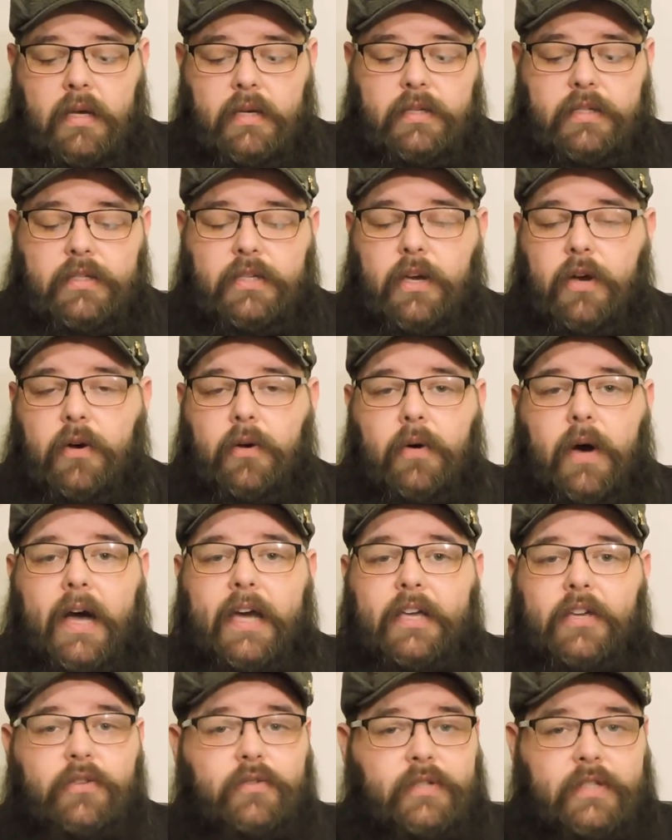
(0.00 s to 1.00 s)
So I
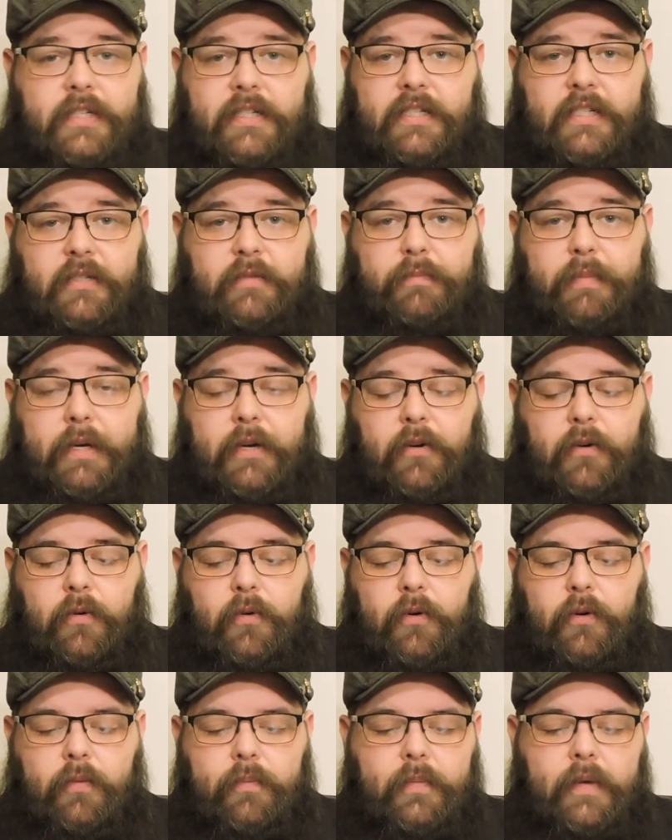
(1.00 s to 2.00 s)
use this as beard
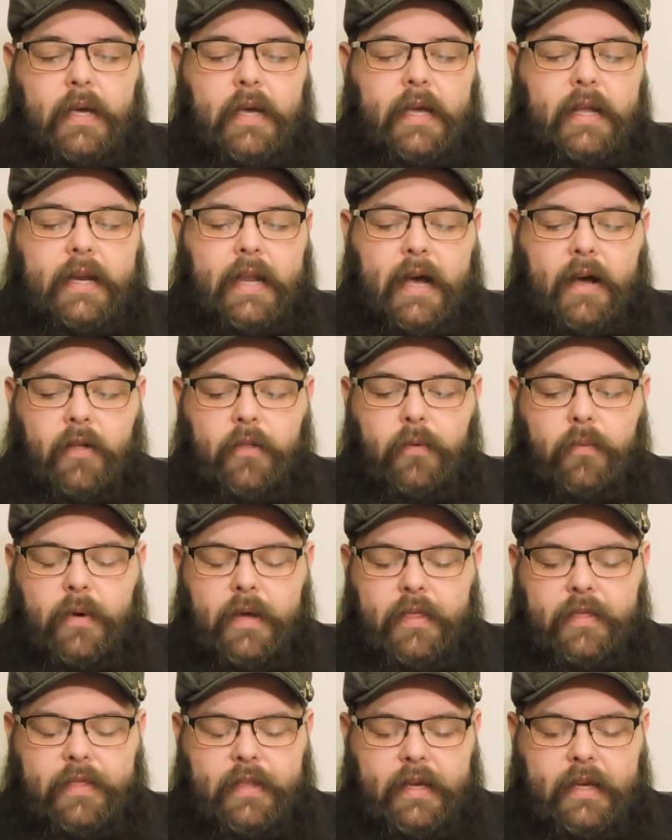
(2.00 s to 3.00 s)
oil. Now the
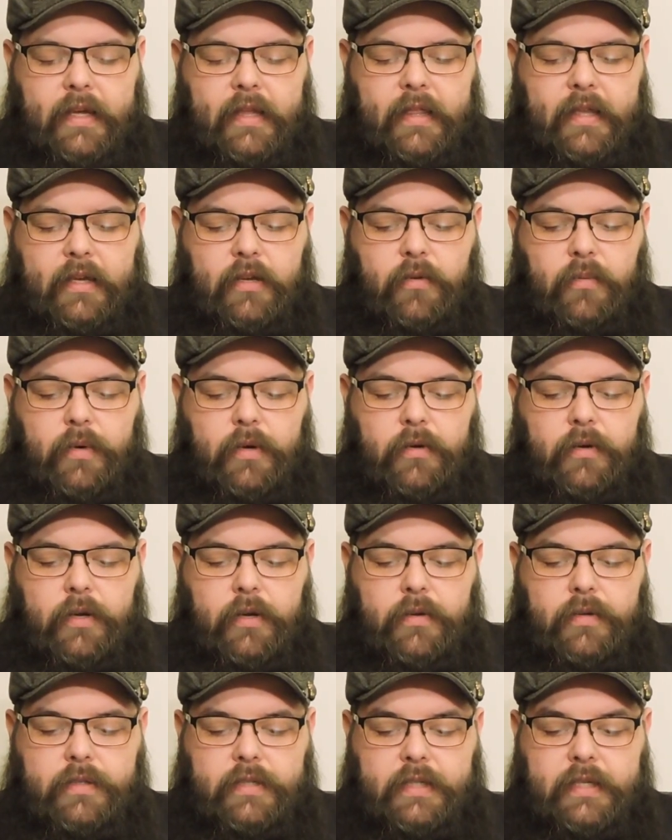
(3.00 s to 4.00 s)
one thing that you will
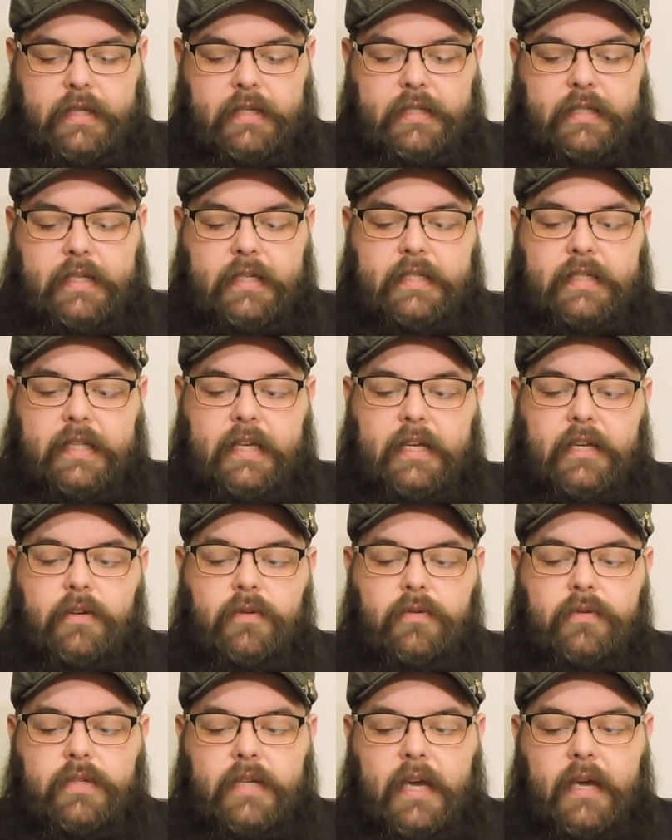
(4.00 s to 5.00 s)
notice is they
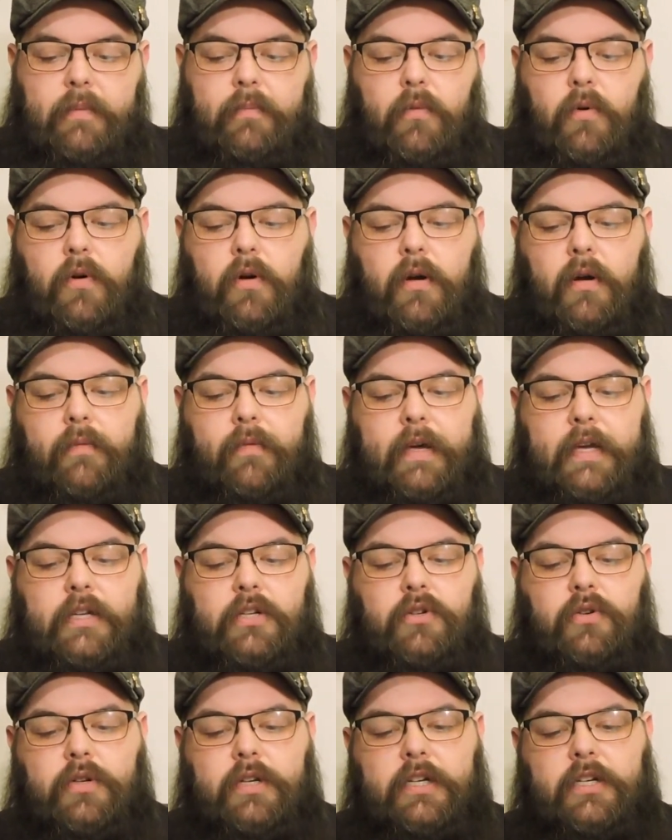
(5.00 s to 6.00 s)
use a more of a
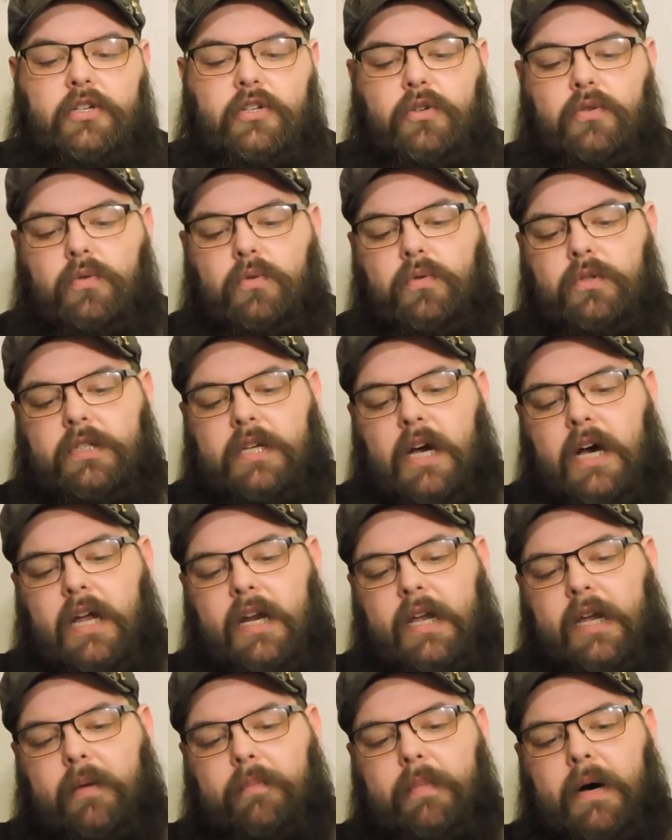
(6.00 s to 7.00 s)
traditional
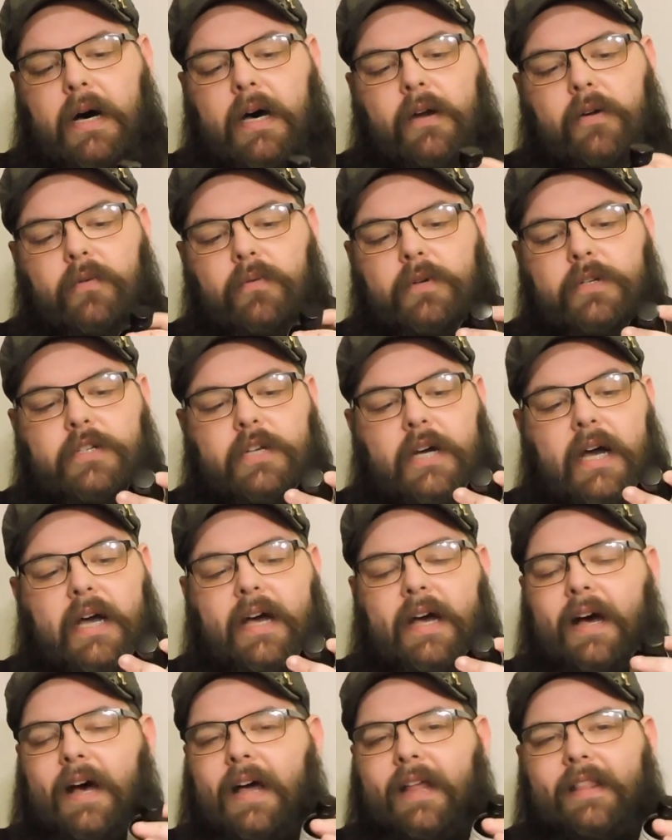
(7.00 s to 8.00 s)
tonic bottle, which
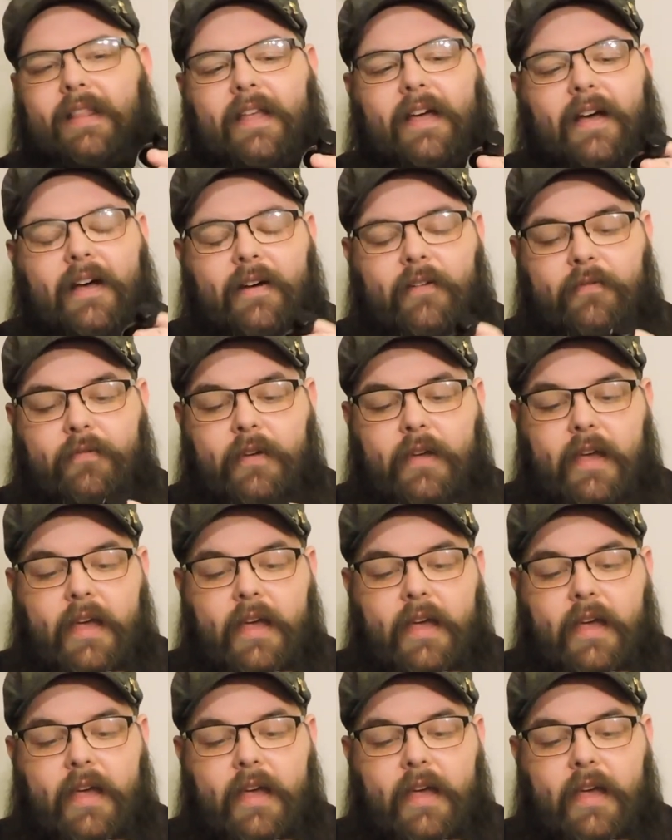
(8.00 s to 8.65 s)
I love.